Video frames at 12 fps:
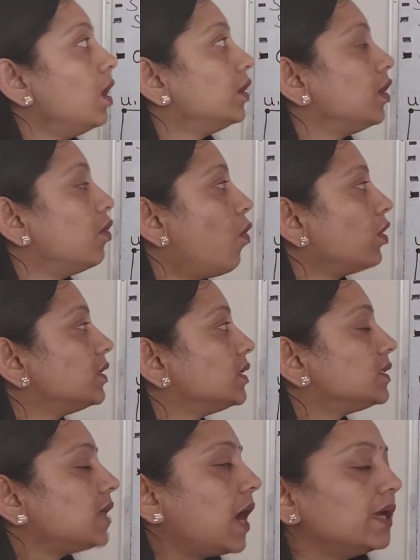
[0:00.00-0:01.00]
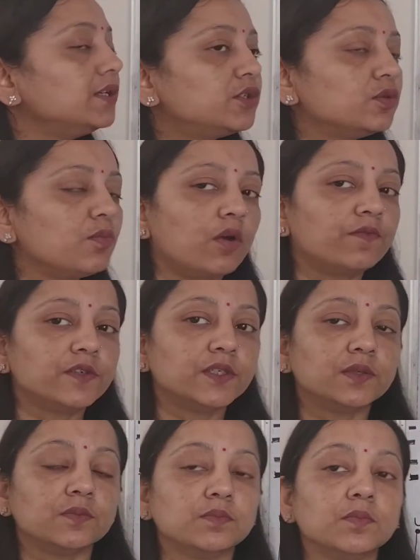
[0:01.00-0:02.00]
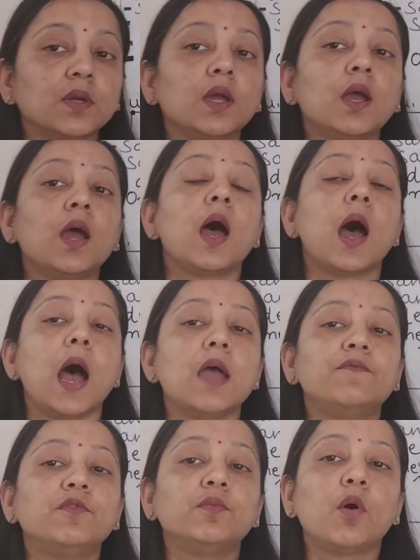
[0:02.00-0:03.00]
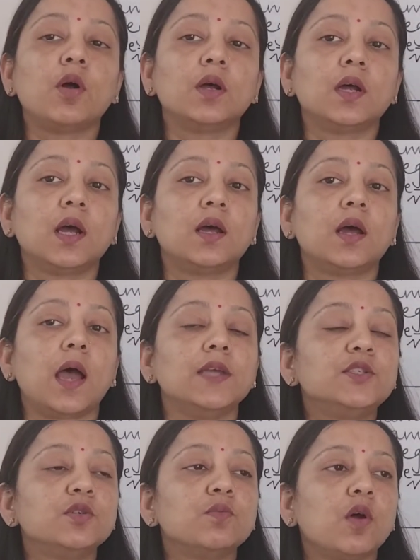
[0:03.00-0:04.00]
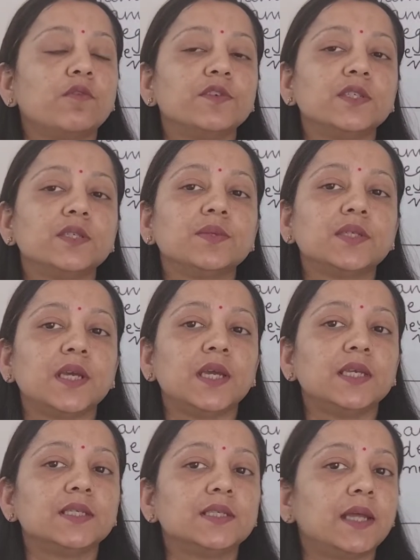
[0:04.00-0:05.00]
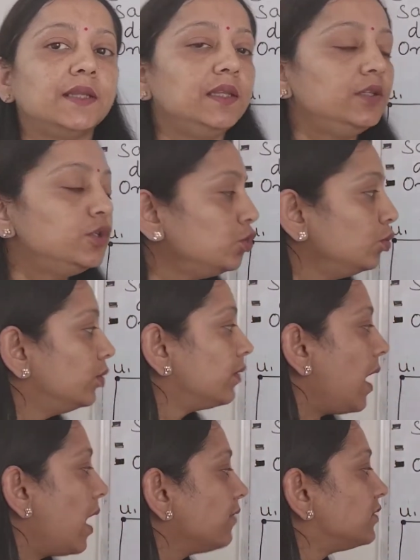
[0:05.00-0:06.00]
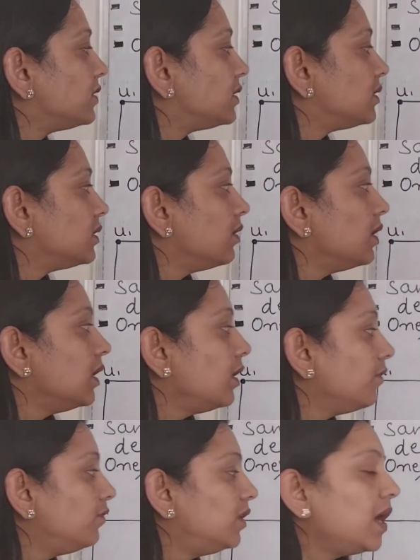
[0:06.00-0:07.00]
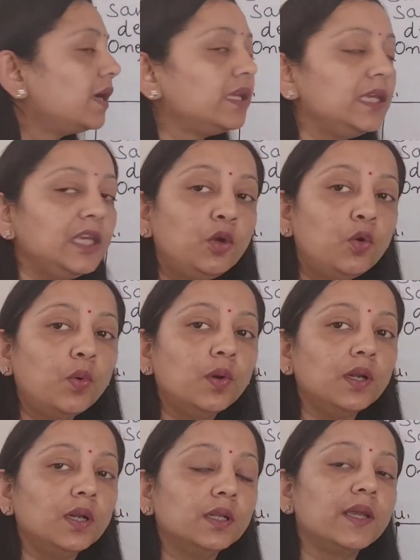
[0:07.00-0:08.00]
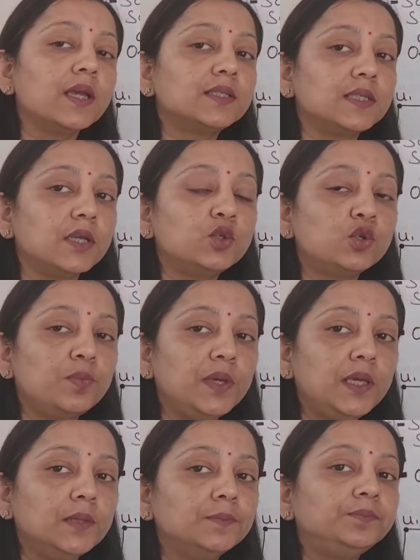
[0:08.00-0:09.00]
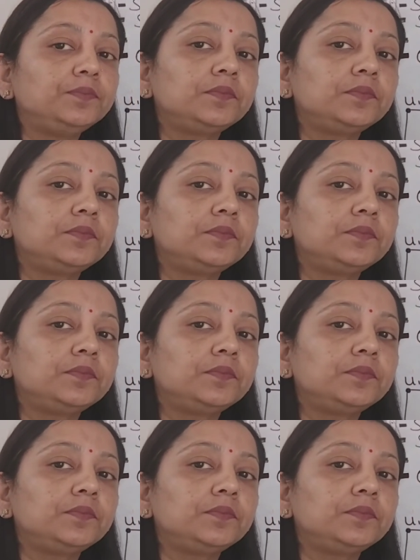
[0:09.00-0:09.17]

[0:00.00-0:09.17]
Now what is isomorphism? Isomorphism says that two graphs, if they are equal, they are said to be